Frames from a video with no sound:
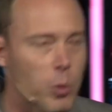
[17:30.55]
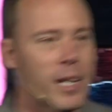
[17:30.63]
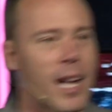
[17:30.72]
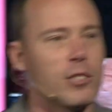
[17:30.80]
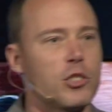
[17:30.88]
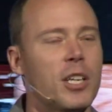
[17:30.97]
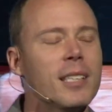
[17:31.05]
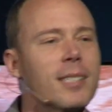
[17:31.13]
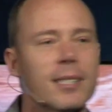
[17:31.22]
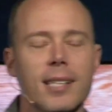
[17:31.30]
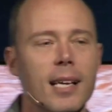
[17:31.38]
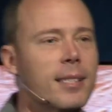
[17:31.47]
28,
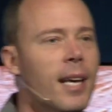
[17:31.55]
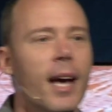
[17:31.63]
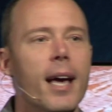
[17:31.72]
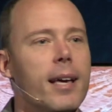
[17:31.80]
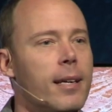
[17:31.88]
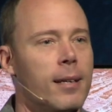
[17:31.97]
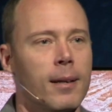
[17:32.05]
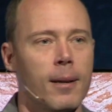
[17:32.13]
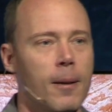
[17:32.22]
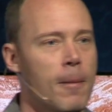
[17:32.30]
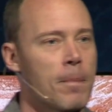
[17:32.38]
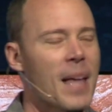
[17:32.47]
Jesus says, hey,
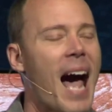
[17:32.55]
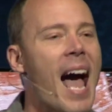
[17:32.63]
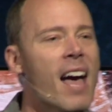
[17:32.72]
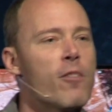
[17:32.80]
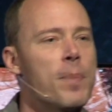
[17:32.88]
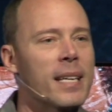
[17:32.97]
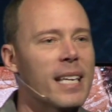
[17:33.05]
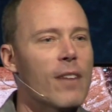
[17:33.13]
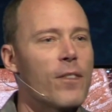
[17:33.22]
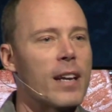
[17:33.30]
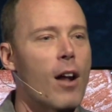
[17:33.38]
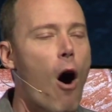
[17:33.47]
I have been
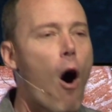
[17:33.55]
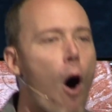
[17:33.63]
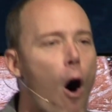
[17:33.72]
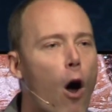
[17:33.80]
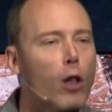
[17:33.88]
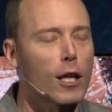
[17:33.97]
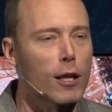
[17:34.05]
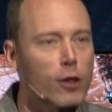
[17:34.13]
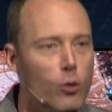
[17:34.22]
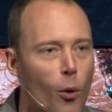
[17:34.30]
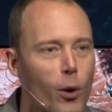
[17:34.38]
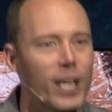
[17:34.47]
given all
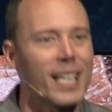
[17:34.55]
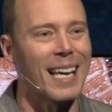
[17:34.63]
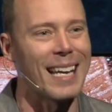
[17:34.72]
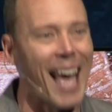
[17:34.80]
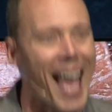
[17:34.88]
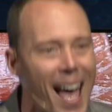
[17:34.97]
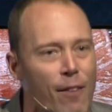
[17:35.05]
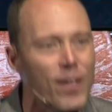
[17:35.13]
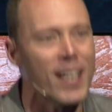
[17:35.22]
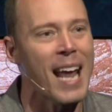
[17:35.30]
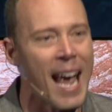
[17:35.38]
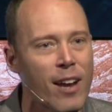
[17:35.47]
authority in
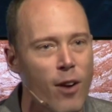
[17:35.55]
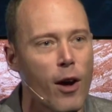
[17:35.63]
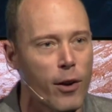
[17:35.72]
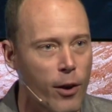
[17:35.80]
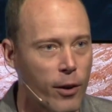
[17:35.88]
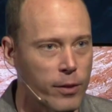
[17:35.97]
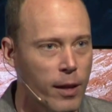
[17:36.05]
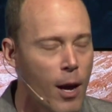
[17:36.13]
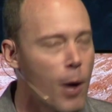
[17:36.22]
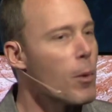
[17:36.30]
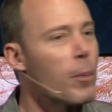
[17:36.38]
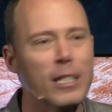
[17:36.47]
heaven and on earth.
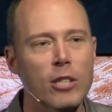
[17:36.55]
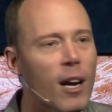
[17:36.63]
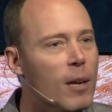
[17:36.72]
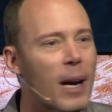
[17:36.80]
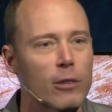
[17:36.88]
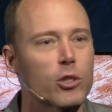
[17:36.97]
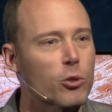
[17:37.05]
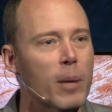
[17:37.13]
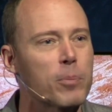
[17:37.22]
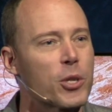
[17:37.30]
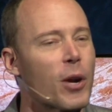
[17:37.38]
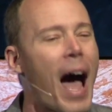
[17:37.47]
When we talk about
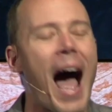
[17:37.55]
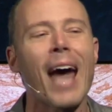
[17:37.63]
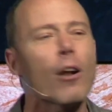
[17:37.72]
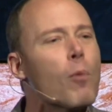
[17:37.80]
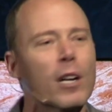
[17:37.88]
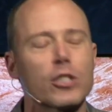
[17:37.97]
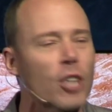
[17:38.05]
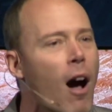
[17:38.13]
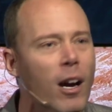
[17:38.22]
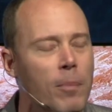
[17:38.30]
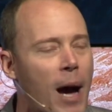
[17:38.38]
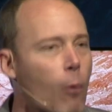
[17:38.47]
Scripture, I don't want to
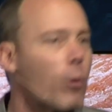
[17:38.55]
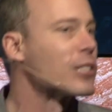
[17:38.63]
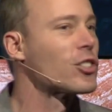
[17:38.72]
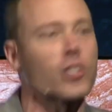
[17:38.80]
talk about what